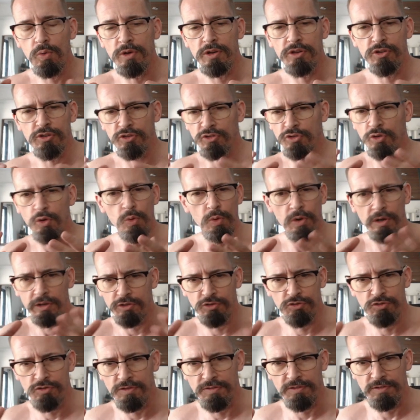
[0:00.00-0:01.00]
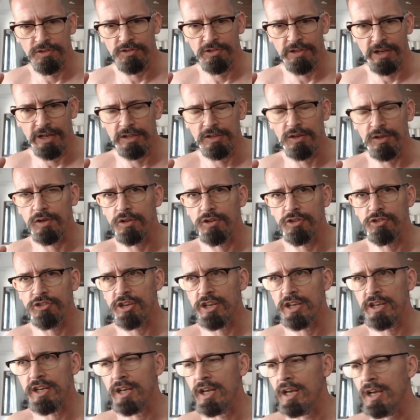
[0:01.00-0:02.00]
which has always driven
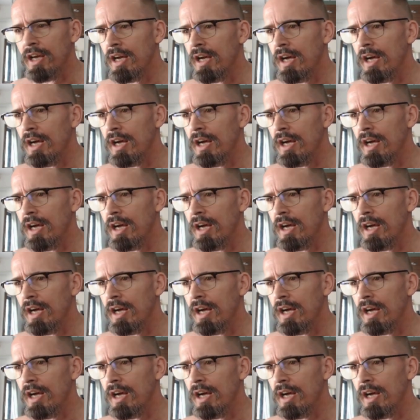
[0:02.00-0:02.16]
technology,